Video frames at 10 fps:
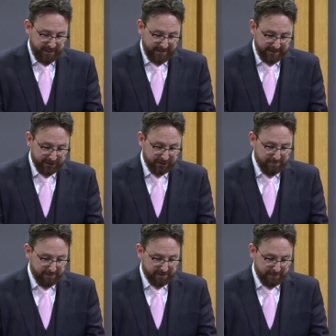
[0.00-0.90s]

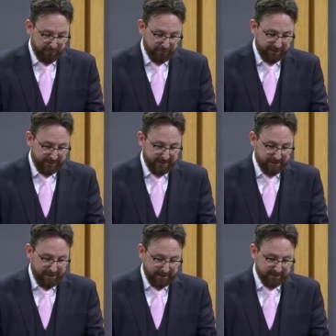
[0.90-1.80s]
leadership in supporting the
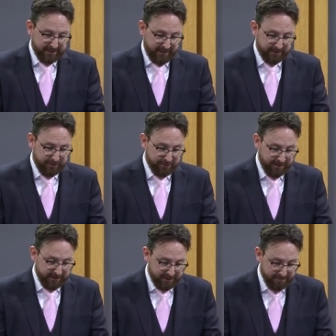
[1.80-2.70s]
independent sector through
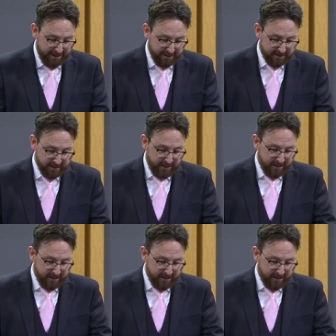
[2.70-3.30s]
the Independent